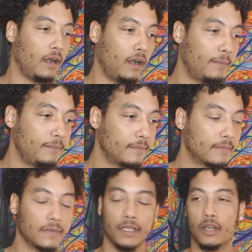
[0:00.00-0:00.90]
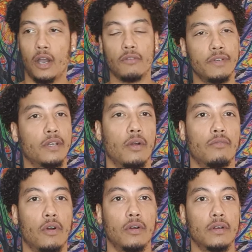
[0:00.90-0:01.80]
Um, you can't really go
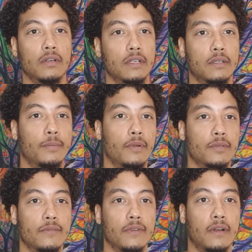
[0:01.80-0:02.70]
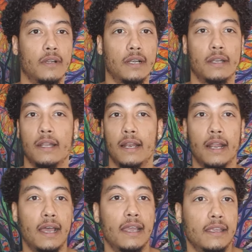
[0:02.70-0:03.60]
wrong, to be honest with you.
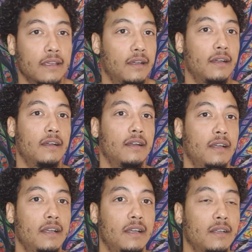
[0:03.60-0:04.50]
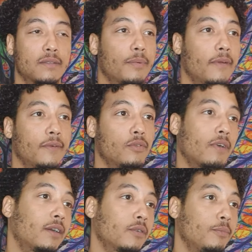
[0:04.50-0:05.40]
Like. Uh, it's a perfect
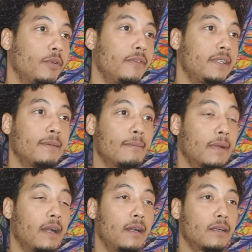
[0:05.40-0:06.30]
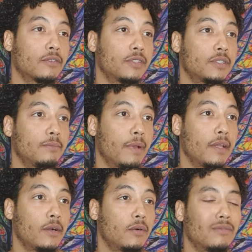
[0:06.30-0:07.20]
all-round good movie. Uh, Christian
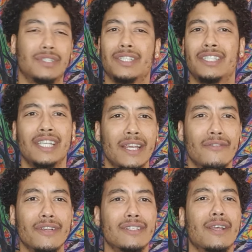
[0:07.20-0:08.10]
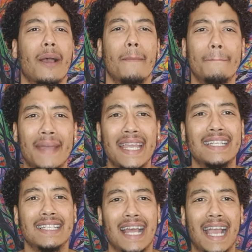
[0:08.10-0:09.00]
Bale, serious,
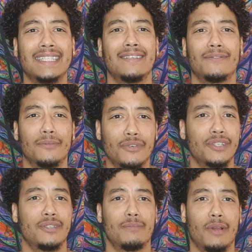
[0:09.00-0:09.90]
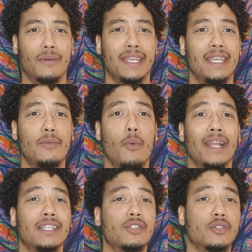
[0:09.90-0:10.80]
amazing acting from Christian Bale. He
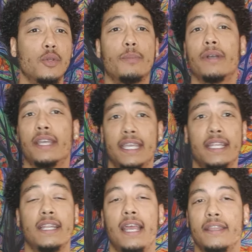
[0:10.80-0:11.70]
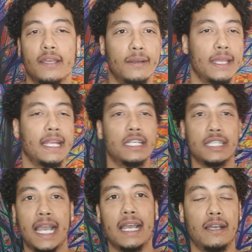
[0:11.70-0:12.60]
went super in. The
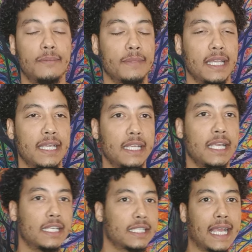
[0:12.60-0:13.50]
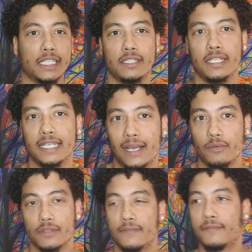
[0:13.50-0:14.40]
English, um, the English accent and
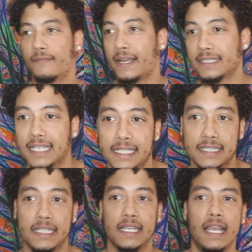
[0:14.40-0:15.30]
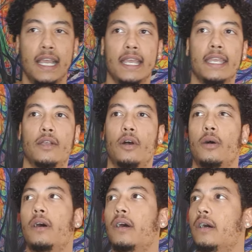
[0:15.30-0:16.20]
that was fantastic. He
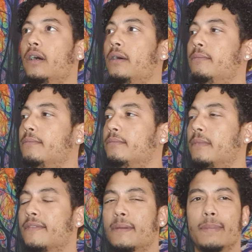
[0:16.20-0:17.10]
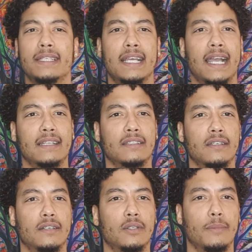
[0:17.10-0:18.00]
got, um, I think, Best
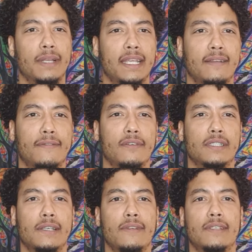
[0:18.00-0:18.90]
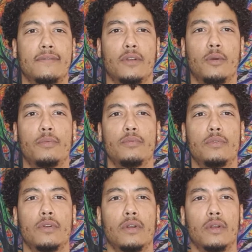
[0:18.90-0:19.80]
Actor nominated for 77
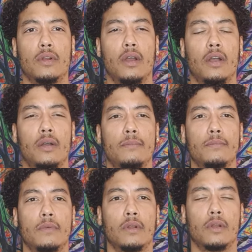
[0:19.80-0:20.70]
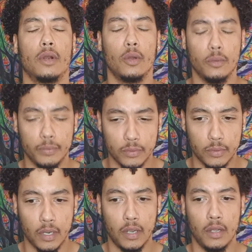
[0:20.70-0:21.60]
Global, um,
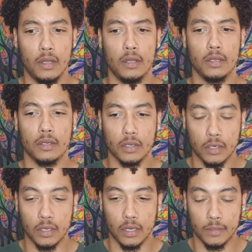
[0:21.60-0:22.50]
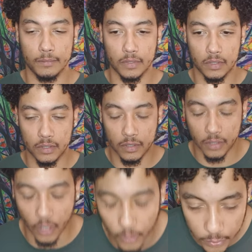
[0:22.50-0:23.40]
Global, um,
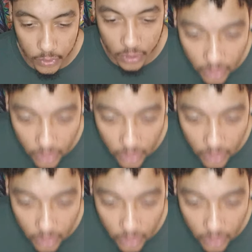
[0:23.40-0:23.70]
Global,